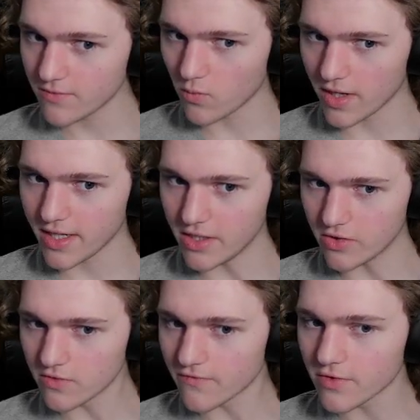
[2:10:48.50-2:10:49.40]
went into
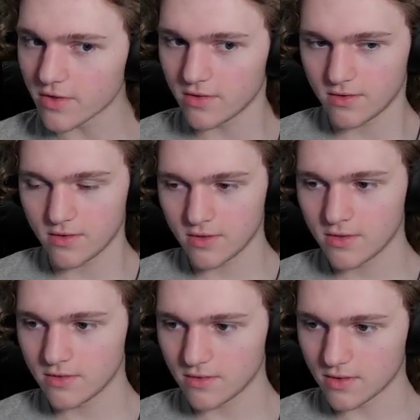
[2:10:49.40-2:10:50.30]
your foot,
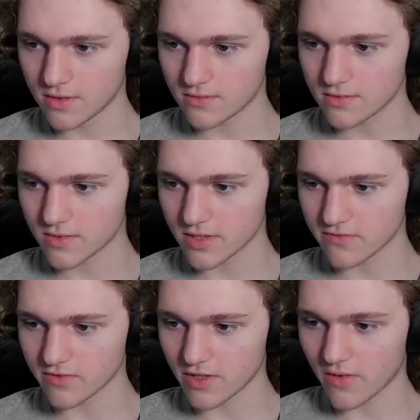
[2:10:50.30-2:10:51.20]
it's relatively low.